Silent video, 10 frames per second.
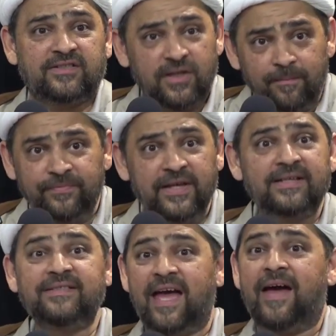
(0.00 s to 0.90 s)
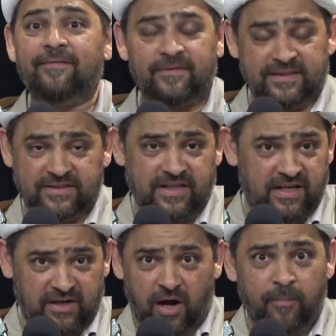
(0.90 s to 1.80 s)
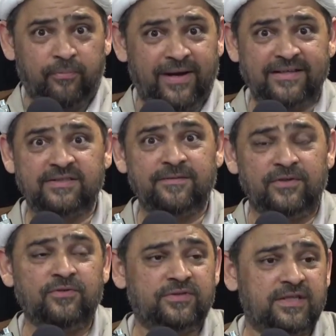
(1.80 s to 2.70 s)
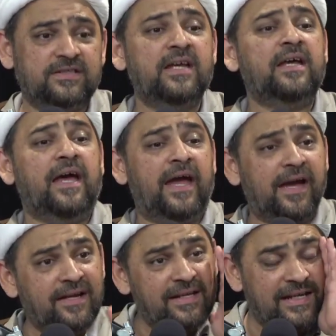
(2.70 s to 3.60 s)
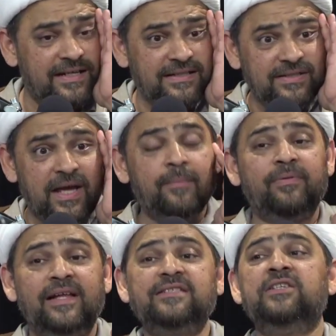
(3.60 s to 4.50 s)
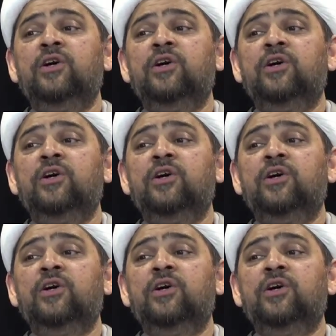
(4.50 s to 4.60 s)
Some things have this comprehensive usage, and it is a blessing